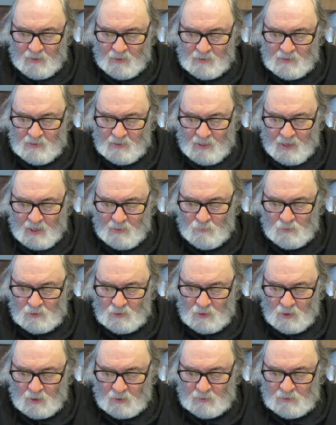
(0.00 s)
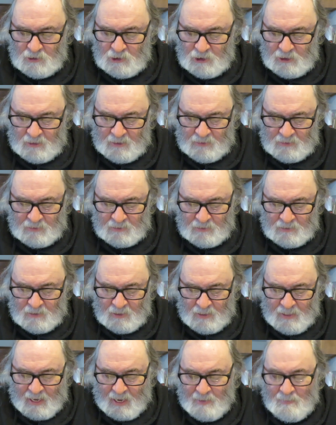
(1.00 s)
his name was called Jesus,
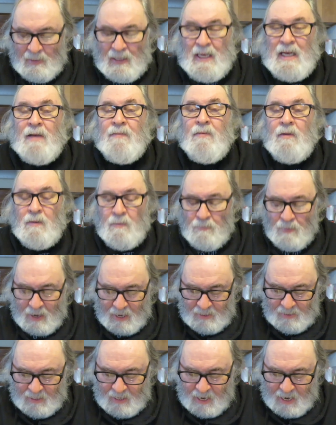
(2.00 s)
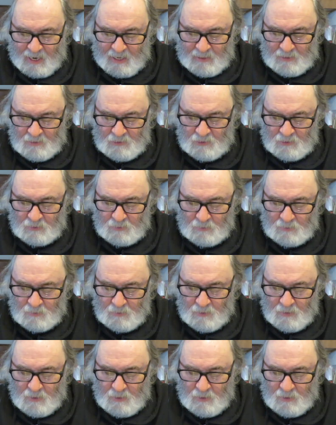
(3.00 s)
the name given by the angel